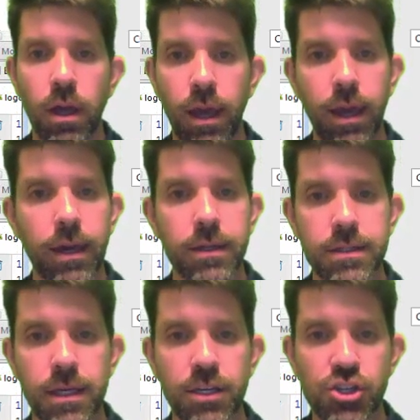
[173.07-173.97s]

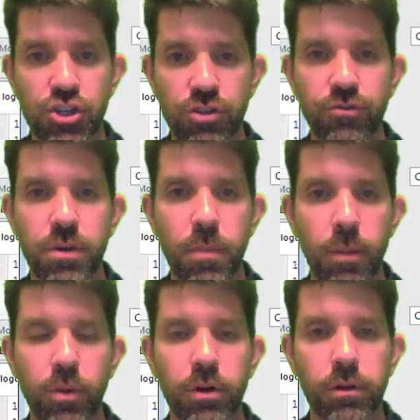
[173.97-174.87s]
and it should
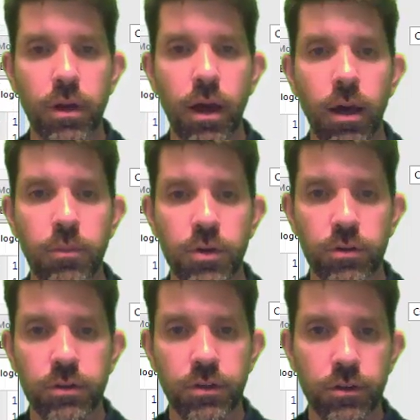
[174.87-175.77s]
remember um,
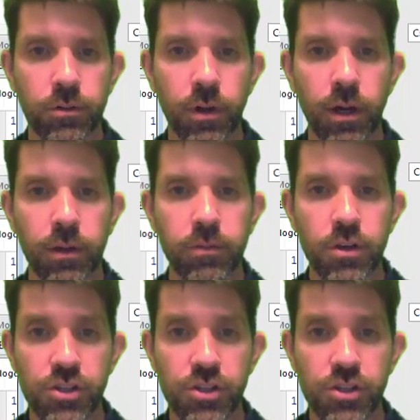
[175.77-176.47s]
your, your, uh,